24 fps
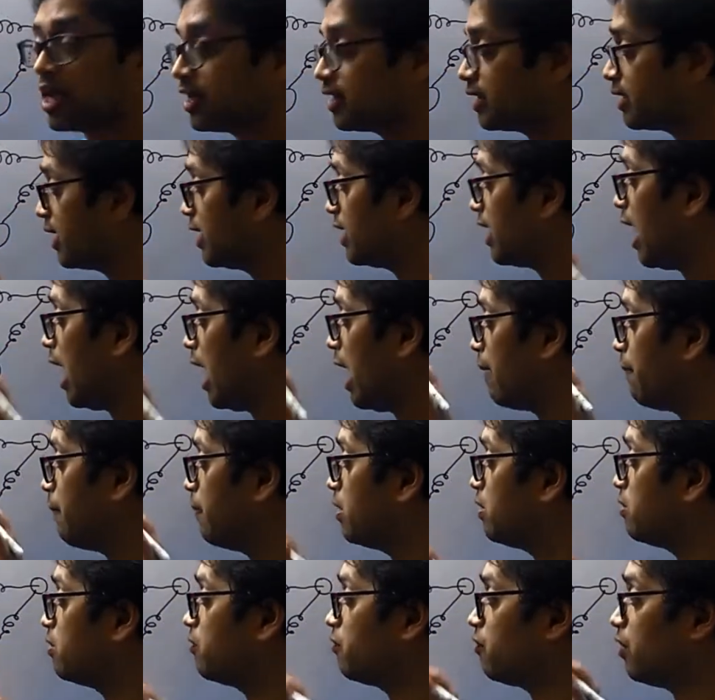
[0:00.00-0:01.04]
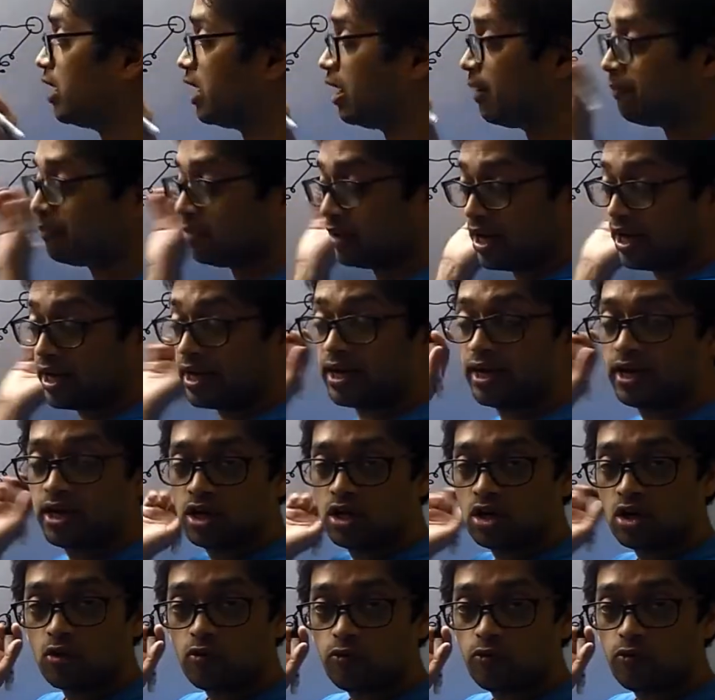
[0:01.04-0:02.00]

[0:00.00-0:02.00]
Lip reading: that can happen if I apply